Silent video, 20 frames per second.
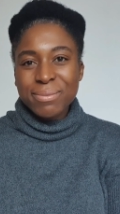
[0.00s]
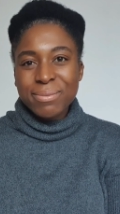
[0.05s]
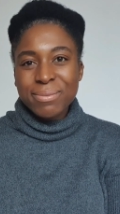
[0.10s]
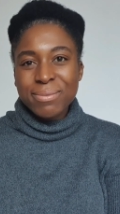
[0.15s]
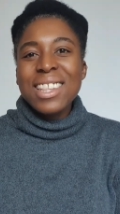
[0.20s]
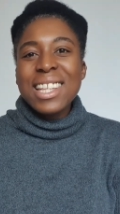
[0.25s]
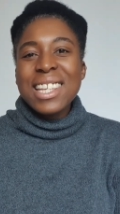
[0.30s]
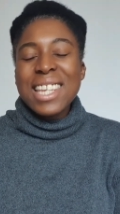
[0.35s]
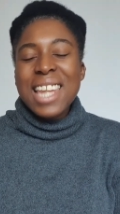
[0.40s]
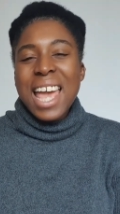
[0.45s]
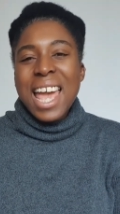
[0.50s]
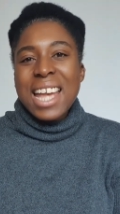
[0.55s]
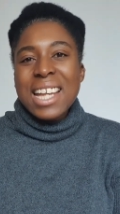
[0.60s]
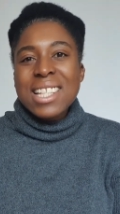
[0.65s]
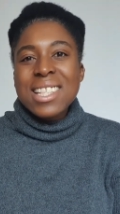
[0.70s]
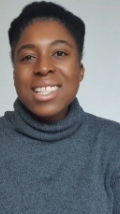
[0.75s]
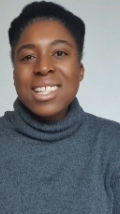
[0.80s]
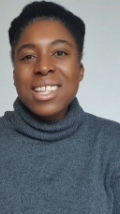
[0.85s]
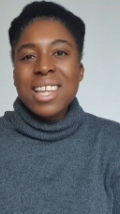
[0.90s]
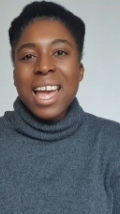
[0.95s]
The
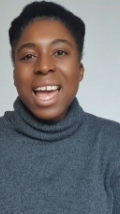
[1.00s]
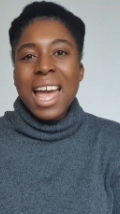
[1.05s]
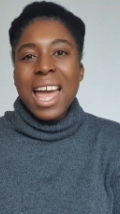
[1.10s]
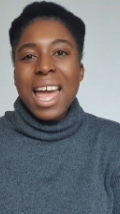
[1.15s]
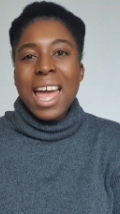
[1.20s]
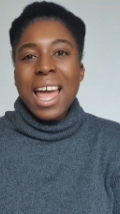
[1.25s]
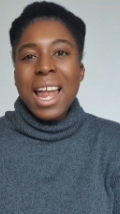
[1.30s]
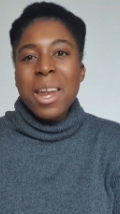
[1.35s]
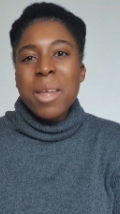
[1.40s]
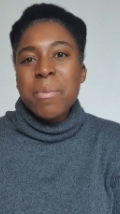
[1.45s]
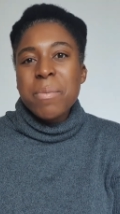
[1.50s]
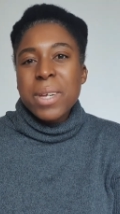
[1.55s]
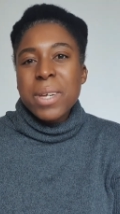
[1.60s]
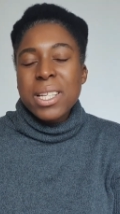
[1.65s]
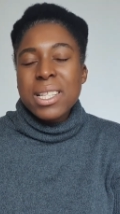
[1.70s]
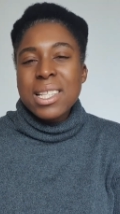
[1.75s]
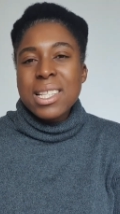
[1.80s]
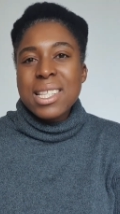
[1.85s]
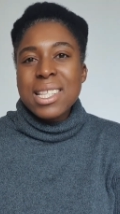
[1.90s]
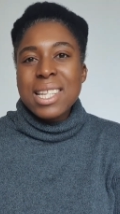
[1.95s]
next
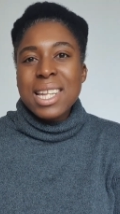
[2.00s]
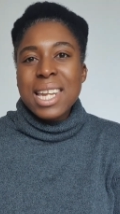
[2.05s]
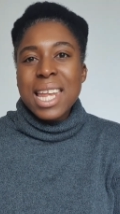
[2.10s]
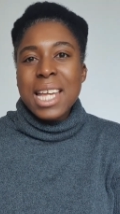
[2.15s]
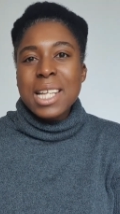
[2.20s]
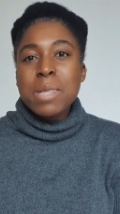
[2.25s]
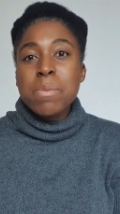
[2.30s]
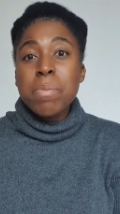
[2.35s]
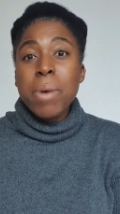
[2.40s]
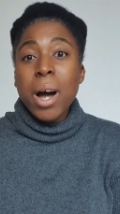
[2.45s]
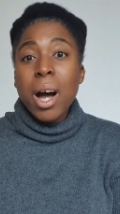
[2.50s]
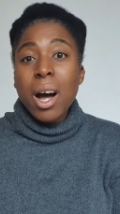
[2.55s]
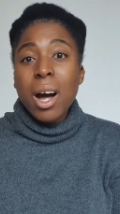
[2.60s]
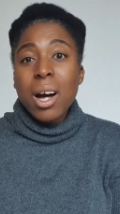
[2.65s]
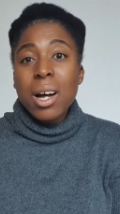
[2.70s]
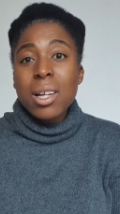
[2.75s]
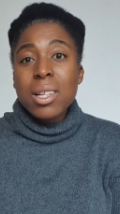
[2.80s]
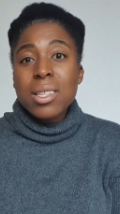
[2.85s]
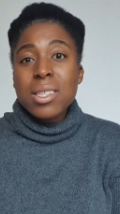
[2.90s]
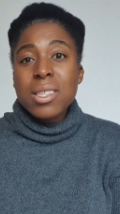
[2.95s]
element, the next
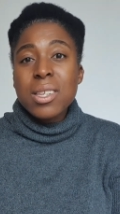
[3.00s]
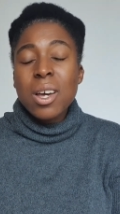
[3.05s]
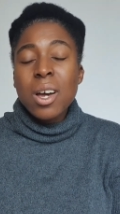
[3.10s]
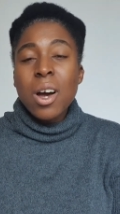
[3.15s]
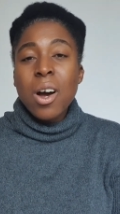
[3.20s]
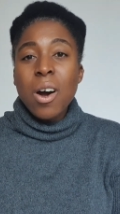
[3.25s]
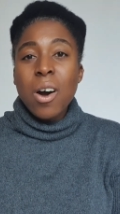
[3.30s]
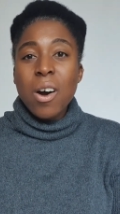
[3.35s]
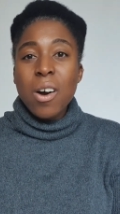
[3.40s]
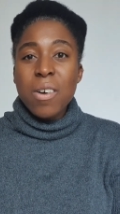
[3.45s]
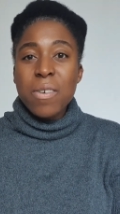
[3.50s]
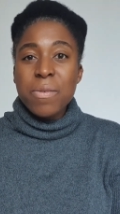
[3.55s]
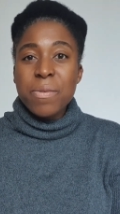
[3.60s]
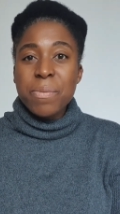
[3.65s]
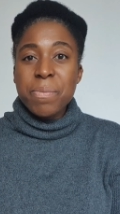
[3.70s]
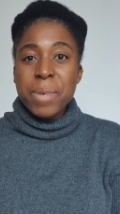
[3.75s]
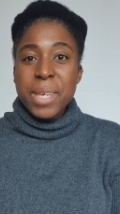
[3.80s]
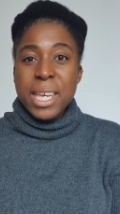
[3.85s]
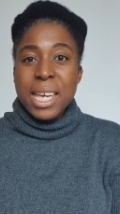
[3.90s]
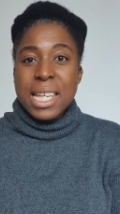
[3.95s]
part of
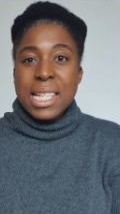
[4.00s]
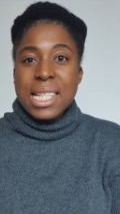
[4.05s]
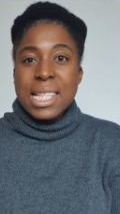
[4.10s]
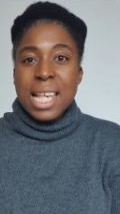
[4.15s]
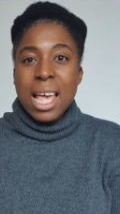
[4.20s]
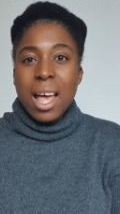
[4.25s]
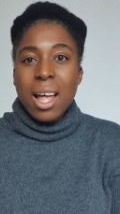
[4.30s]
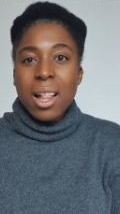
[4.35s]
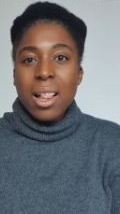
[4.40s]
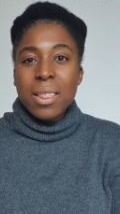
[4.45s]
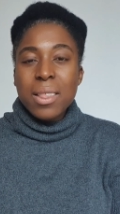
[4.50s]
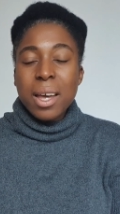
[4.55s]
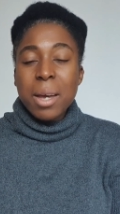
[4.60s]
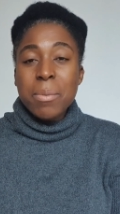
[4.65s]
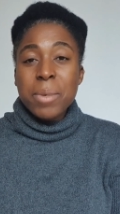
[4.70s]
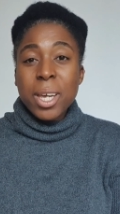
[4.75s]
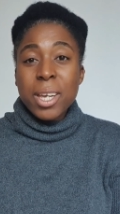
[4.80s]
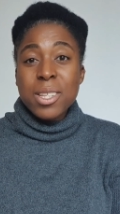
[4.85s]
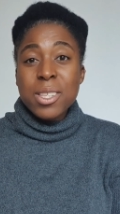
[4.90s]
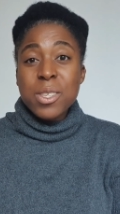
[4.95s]
BSL that I'm
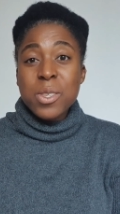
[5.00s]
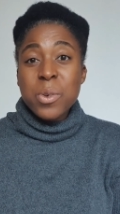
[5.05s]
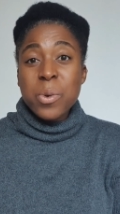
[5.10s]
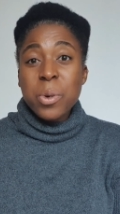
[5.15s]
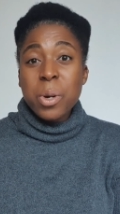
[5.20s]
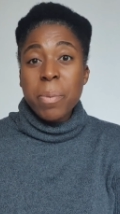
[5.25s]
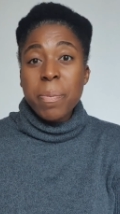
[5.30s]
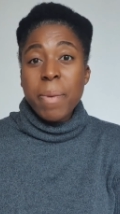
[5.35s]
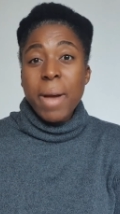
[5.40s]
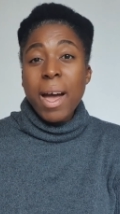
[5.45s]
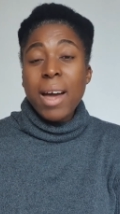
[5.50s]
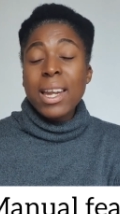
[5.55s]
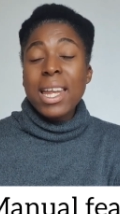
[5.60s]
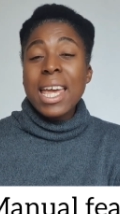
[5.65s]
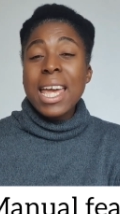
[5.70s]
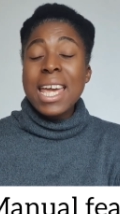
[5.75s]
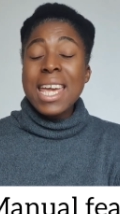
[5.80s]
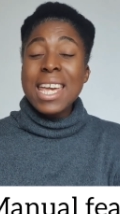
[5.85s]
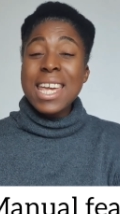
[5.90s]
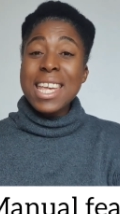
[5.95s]
going to talk about
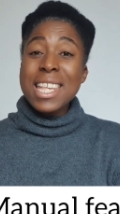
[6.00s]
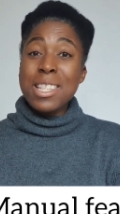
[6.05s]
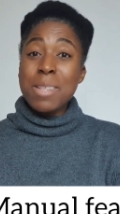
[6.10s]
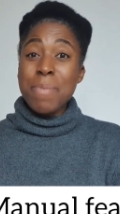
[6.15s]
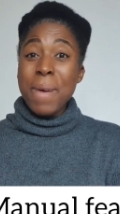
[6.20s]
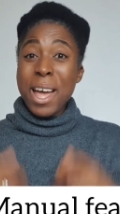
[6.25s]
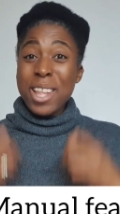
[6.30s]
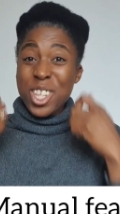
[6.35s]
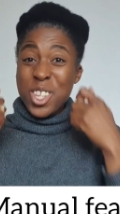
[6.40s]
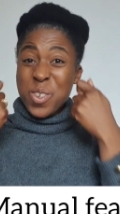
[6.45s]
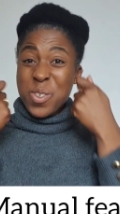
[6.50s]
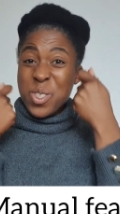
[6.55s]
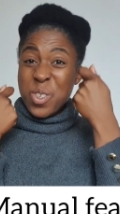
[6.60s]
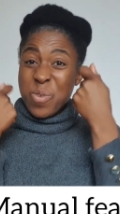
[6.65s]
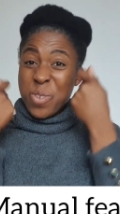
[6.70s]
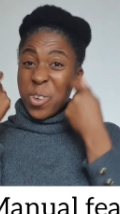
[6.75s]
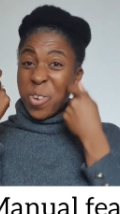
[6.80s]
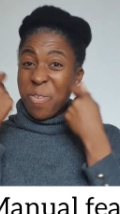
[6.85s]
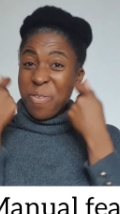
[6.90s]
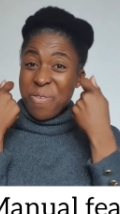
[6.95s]
is about the use
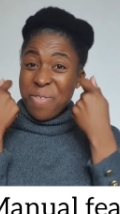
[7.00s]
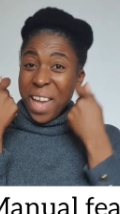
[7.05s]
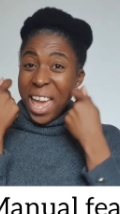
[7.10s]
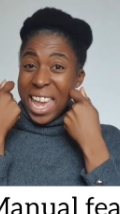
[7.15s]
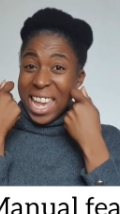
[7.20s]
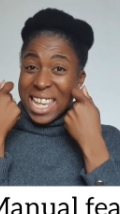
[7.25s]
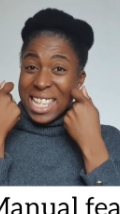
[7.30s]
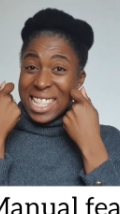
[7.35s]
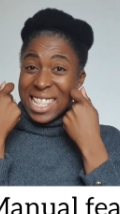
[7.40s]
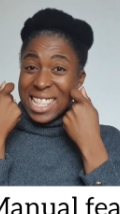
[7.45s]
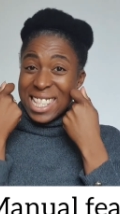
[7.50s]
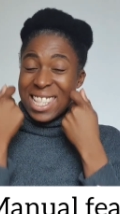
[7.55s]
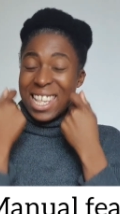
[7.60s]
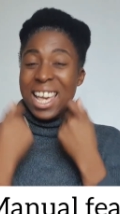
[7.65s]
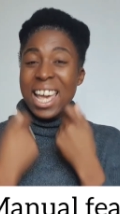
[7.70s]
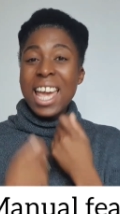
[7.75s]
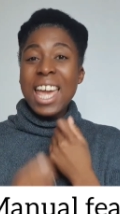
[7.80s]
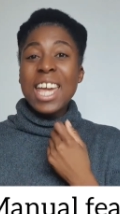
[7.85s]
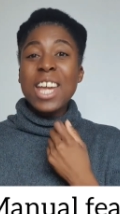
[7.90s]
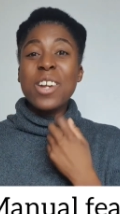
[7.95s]
of your face,
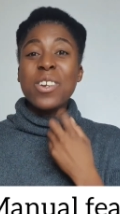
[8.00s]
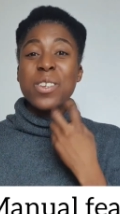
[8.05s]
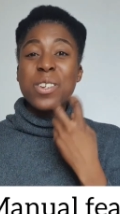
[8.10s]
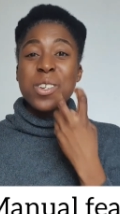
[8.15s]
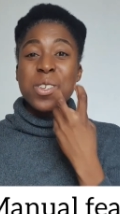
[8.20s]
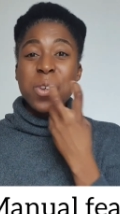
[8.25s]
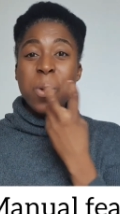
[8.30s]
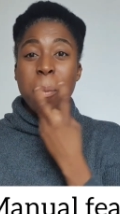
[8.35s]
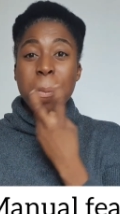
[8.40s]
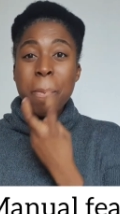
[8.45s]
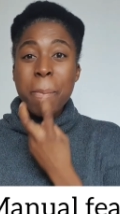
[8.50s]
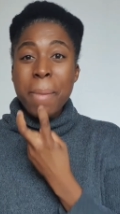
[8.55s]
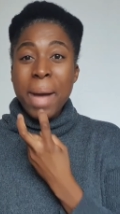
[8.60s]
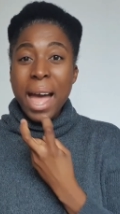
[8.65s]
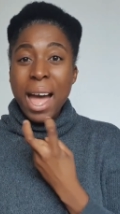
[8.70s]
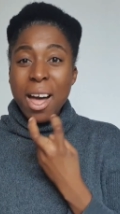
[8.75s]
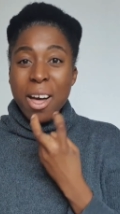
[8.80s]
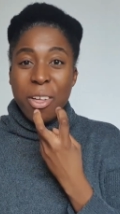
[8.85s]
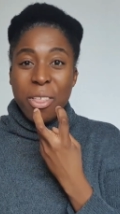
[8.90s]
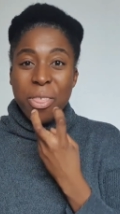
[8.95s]
including your
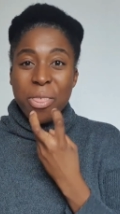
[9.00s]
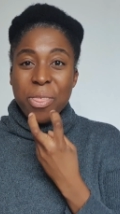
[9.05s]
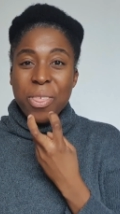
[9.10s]
mouth,